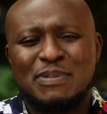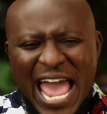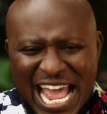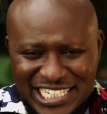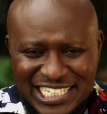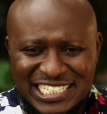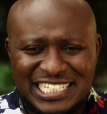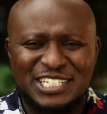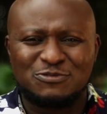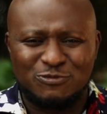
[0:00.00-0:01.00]

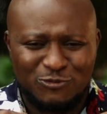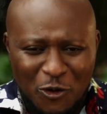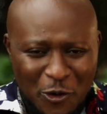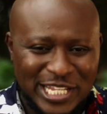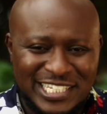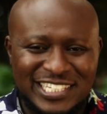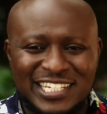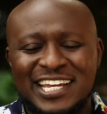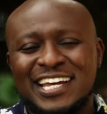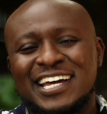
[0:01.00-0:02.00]
passion, his voice.
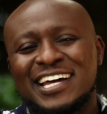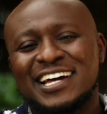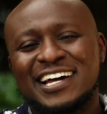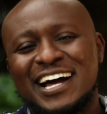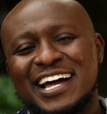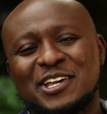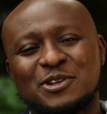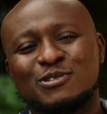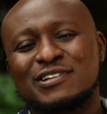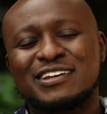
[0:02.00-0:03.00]

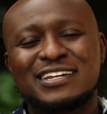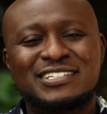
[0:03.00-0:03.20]
You can